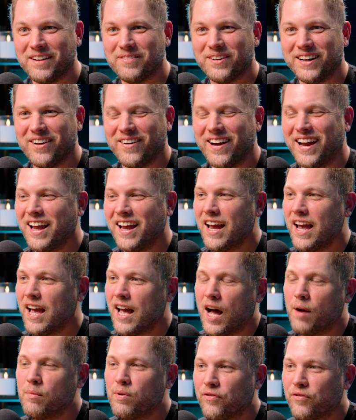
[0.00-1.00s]
But anyway, that's
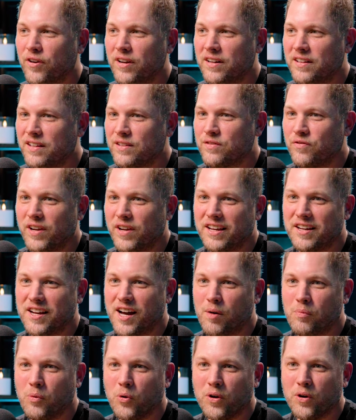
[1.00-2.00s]
funny. I befriended this
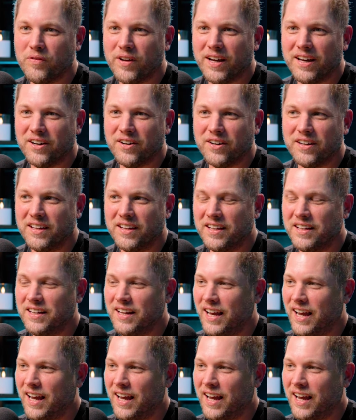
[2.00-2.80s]
Vietnam War veteran,